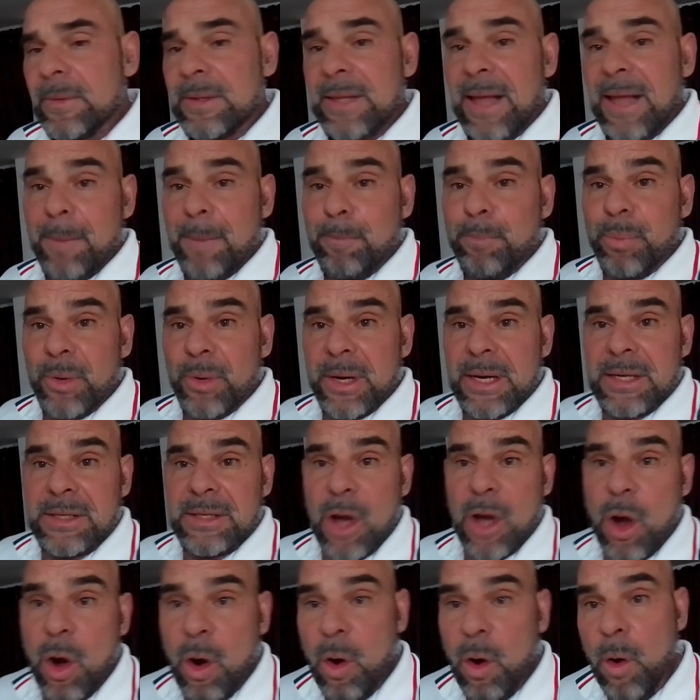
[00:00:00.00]
that brings
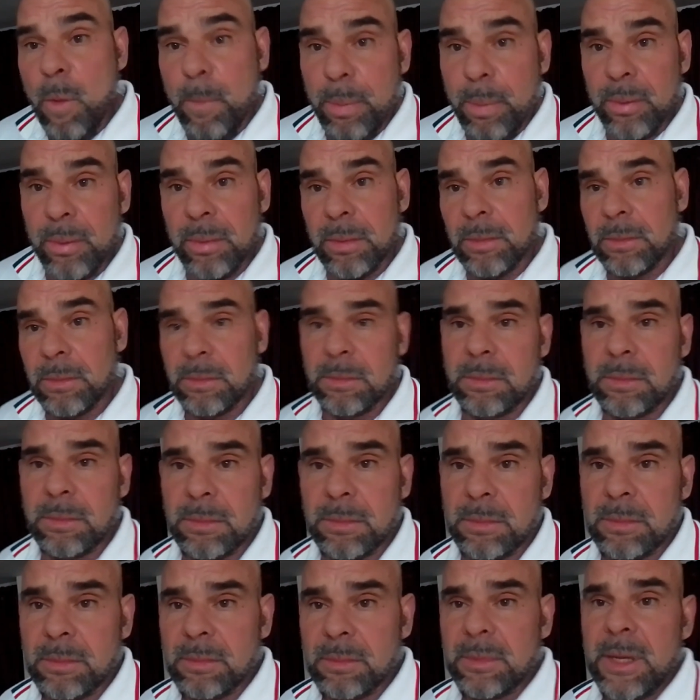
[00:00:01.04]
hope
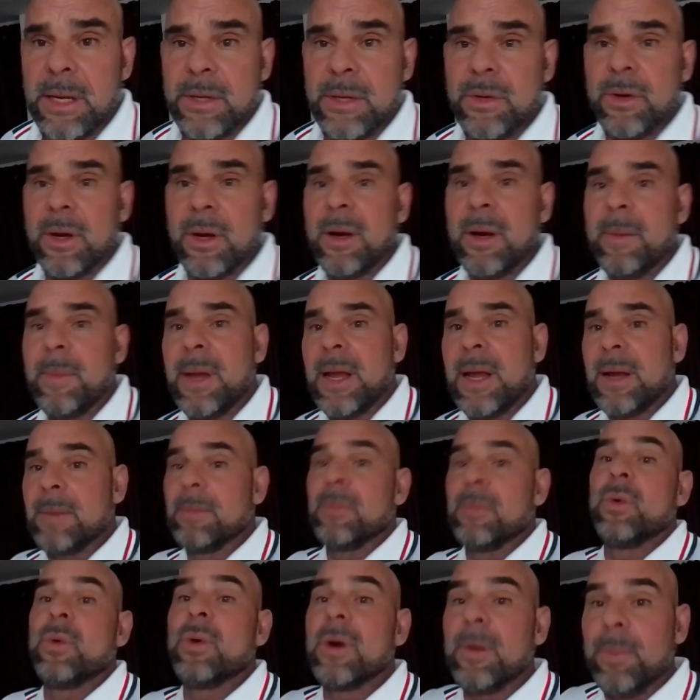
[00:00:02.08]
that you're going to
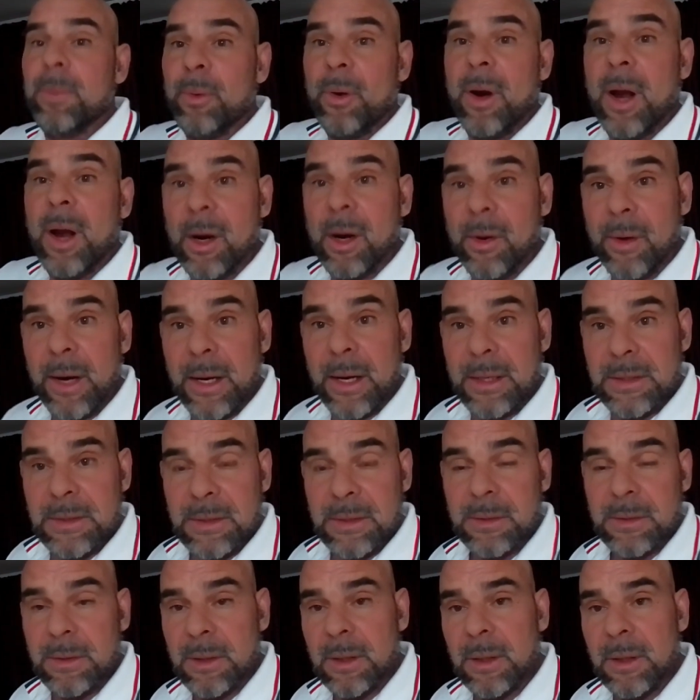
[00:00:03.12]
make more
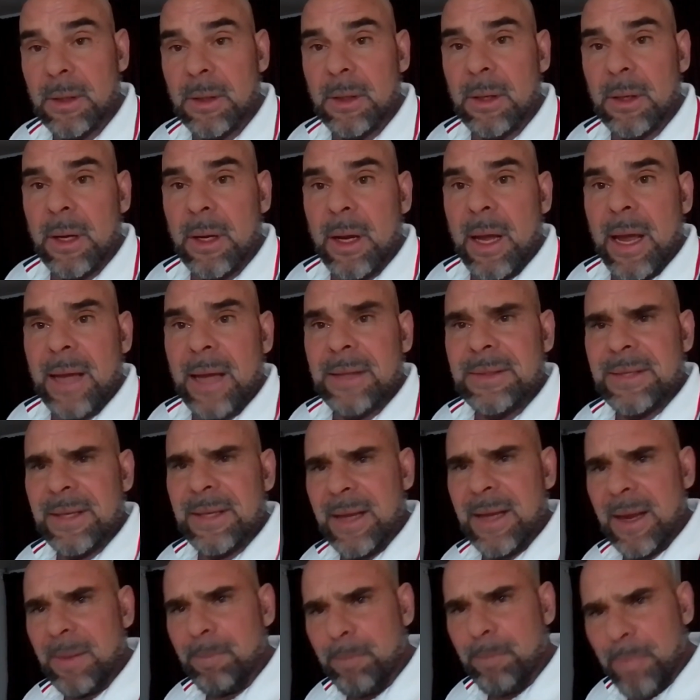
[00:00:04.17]
progress and to
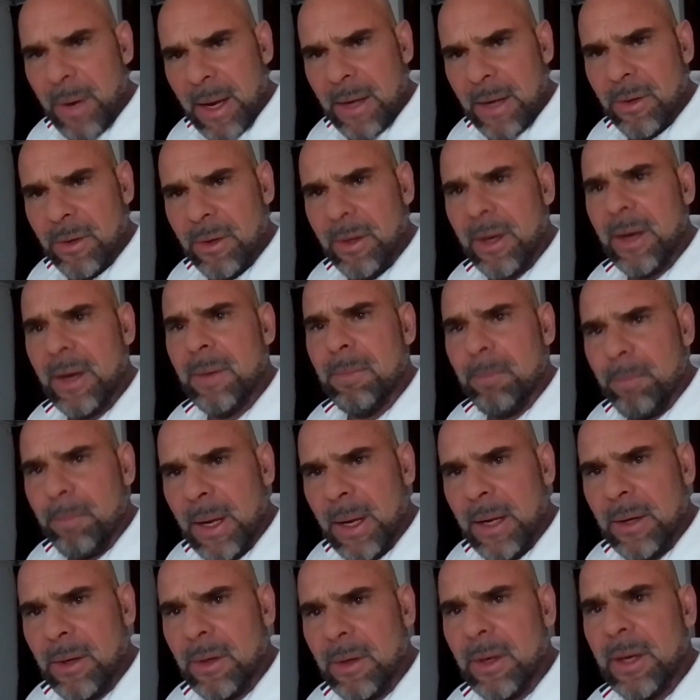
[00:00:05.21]
get better and
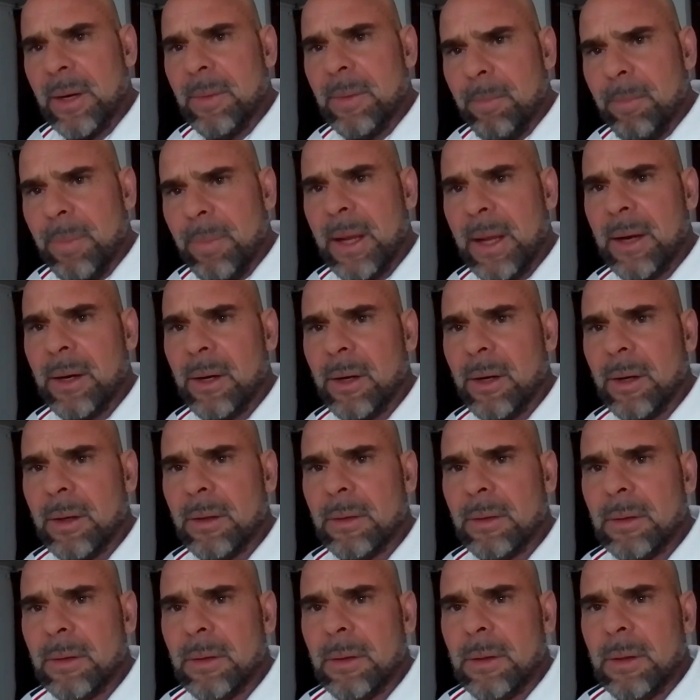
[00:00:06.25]
better and better.
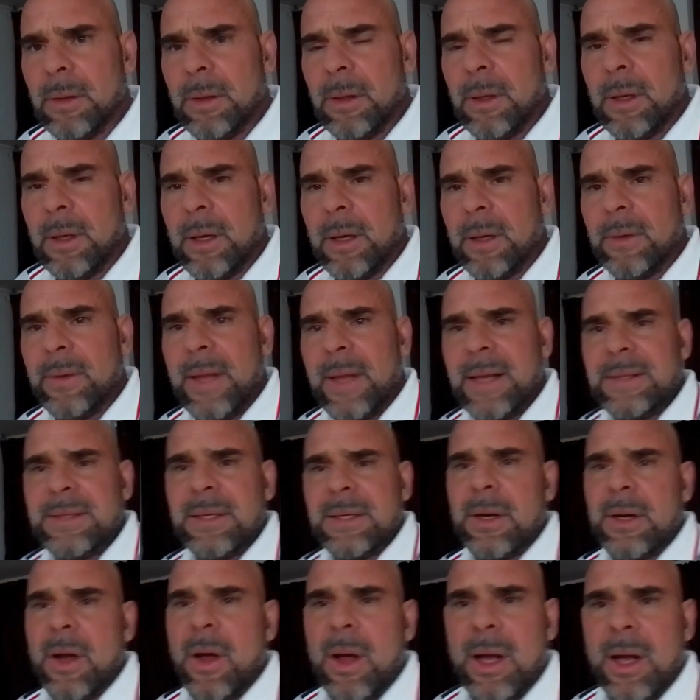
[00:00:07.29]
That's
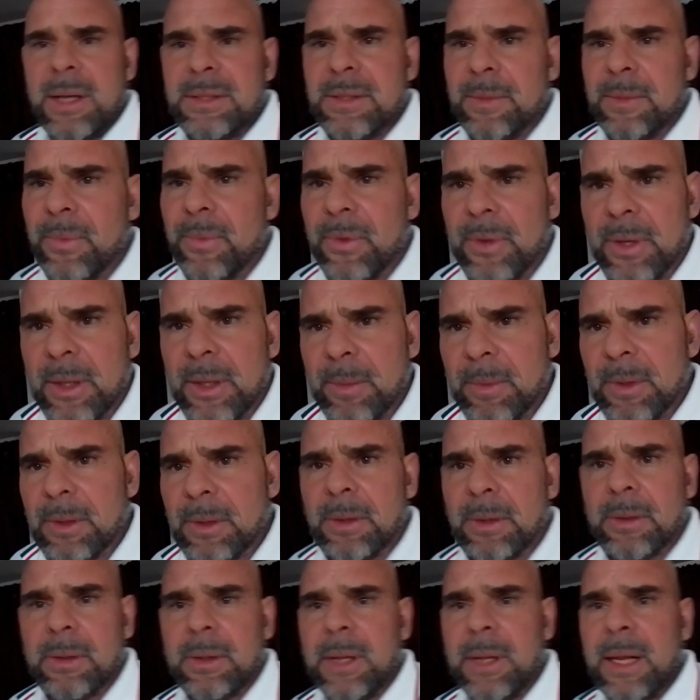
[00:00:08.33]
an awesome thing, man.
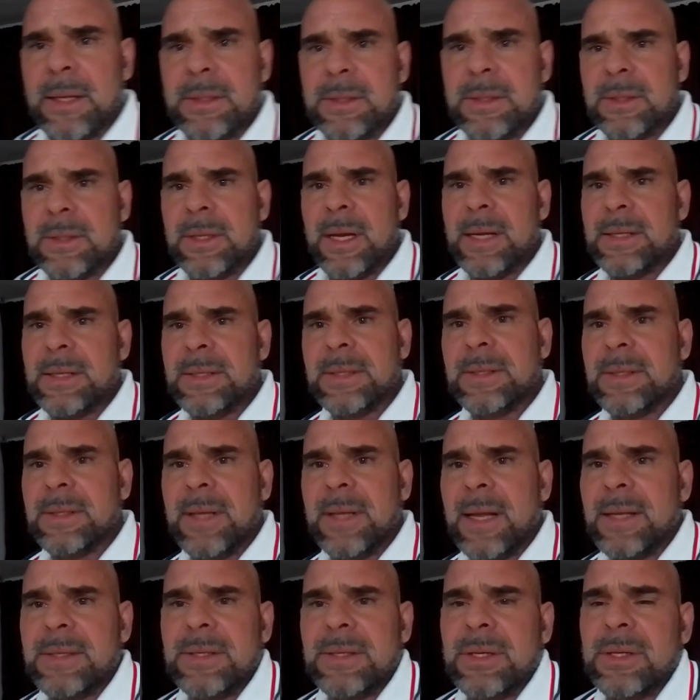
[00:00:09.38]
That's
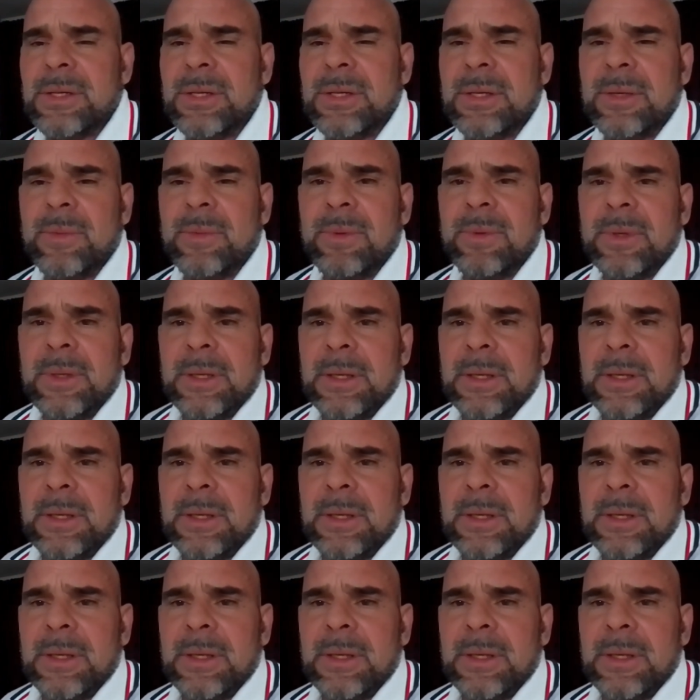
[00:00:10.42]
just,